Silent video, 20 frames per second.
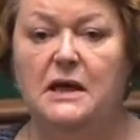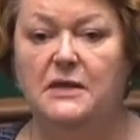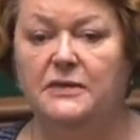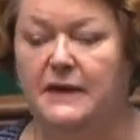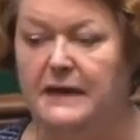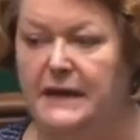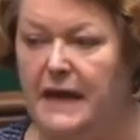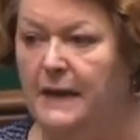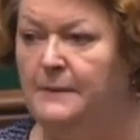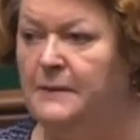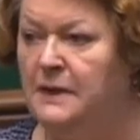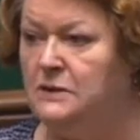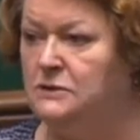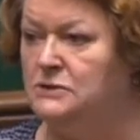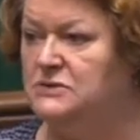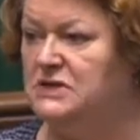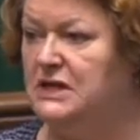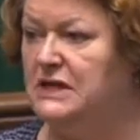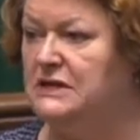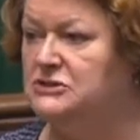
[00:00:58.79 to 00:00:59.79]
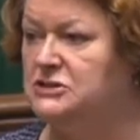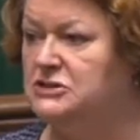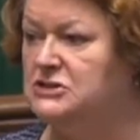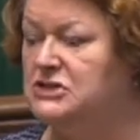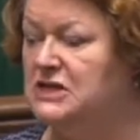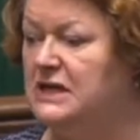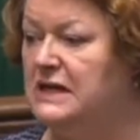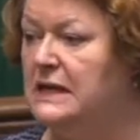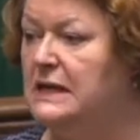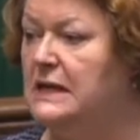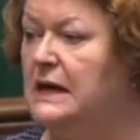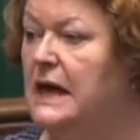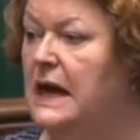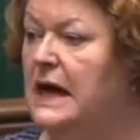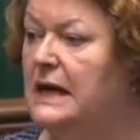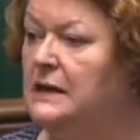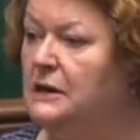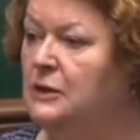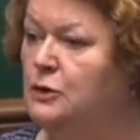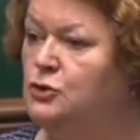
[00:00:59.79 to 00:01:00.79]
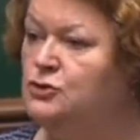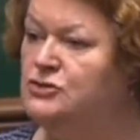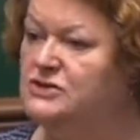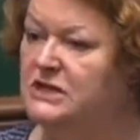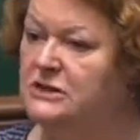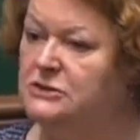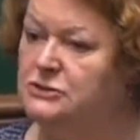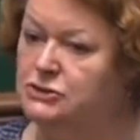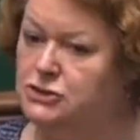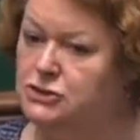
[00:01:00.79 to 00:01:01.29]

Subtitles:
the Chemicals Agency, and losing